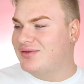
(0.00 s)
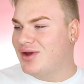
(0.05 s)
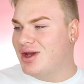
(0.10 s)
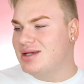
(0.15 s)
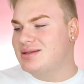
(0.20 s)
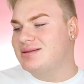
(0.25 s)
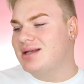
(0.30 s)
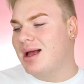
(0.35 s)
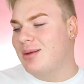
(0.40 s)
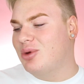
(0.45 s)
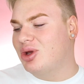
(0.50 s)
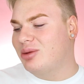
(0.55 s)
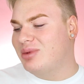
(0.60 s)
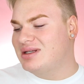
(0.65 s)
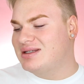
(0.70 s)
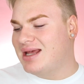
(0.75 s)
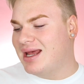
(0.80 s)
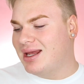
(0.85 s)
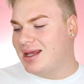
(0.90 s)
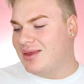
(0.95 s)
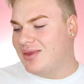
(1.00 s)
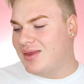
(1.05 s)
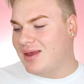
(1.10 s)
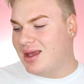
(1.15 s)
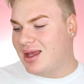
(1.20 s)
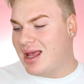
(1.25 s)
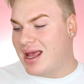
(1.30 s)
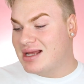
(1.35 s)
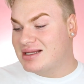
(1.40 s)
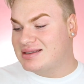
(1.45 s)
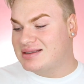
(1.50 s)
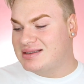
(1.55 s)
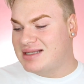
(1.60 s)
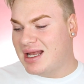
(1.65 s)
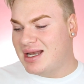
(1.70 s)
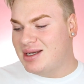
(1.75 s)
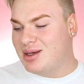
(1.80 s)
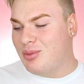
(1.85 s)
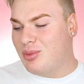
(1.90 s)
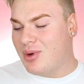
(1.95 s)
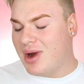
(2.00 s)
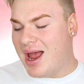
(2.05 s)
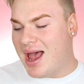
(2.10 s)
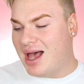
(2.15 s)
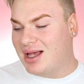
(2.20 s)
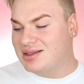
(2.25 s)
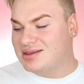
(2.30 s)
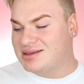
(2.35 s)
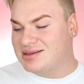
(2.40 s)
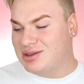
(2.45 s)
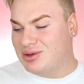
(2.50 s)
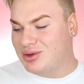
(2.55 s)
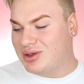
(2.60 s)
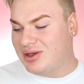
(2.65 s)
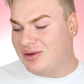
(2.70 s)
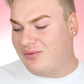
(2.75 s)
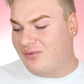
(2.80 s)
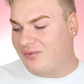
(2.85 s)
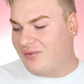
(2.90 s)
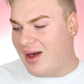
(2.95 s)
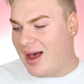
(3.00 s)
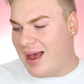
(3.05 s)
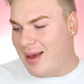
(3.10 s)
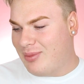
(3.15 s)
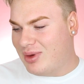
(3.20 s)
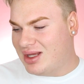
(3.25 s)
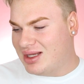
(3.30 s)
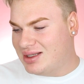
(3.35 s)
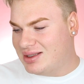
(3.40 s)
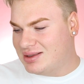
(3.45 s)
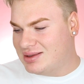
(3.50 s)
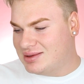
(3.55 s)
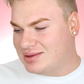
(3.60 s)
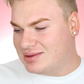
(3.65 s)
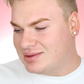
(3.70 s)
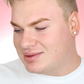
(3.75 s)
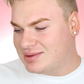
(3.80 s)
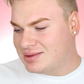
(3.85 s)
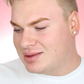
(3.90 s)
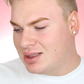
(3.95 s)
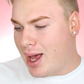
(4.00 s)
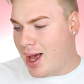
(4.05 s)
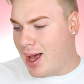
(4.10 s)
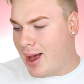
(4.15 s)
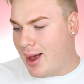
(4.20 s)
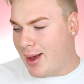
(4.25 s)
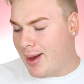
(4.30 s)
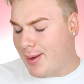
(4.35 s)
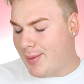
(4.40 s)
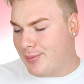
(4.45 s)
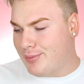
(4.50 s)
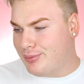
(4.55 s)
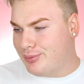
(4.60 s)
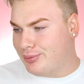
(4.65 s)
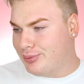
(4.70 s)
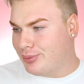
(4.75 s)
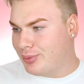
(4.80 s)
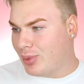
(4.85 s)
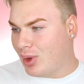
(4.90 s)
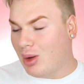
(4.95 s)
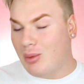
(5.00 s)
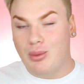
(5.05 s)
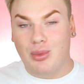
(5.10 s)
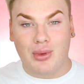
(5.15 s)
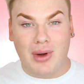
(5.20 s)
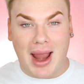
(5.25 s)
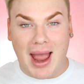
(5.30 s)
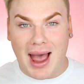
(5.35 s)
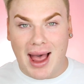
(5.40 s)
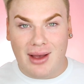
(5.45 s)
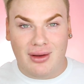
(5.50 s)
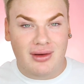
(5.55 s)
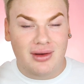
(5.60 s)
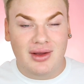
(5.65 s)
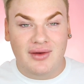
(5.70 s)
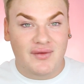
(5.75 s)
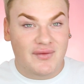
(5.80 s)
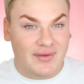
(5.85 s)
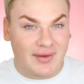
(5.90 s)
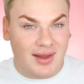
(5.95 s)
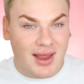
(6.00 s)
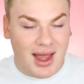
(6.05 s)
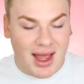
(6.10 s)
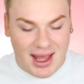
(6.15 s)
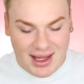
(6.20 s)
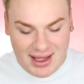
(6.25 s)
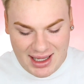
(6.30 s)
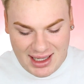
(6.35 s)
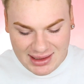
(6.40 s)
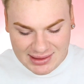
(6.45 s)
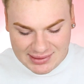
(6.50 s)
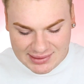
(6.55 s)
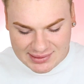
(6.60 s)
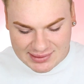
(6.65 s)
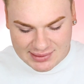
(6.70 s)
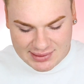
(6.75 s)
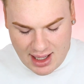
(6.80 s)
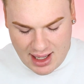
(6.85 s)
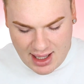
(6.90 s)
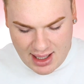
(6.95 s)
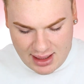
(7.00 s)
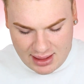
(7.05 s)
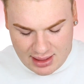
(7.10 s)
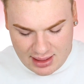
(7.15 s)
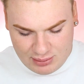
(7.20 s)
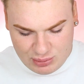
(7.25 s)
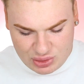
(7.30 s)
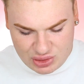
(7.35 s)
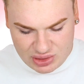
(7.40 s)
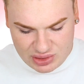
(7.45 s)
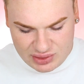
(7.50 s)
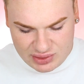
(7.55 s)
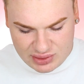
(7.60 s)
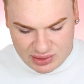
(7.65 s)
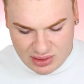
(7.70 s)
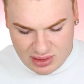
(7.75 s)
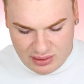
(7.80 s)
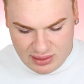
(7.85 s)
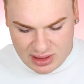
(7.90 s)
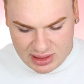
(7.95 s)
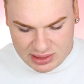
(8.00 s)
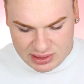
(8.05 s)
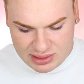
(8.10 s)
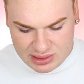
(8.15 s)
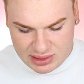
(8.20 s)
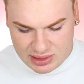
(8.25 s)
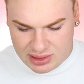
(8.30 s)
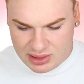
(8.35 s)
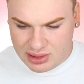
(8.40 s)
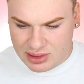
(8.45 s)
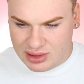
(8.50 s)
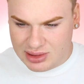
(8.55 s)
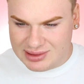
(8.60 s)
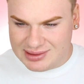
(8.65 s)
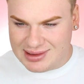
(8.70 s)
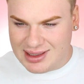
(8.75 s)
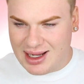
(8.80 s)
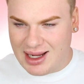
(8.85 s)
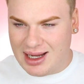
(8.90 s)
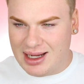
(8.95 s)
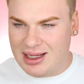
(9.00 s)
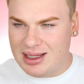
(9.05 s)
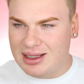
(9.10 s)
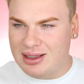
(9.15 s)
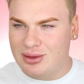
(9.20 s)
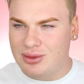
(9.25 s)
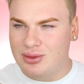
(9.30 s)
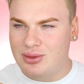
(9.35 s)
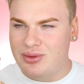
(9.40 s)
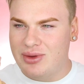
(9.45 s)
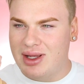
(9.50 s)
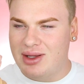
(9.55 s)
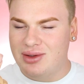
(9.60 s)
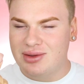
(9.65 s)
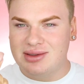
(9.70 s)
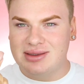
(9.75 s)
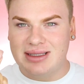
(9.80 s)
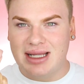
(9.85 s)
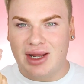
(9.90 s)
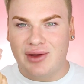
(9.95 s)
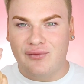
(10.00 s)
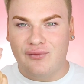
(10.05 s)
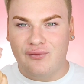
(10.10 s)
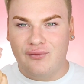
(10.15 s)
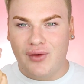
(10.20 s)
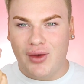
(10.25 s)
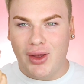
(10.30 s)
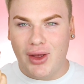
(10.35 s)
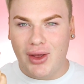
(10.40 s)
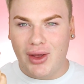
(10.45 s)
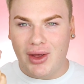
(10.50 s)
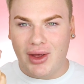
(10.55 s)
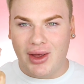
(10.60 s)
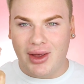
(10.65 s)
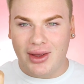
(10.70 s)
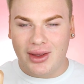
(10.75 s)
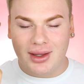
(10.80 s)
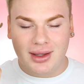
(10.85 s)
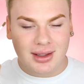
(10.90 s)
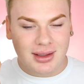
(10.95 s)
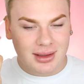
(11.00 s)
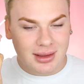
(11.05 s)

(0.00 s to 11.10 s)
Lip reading: first, I'm going to be taking the Extended Brow Silky Fibers brow filler, I guess. And I'm just going to take it. Oh, that looks like fur.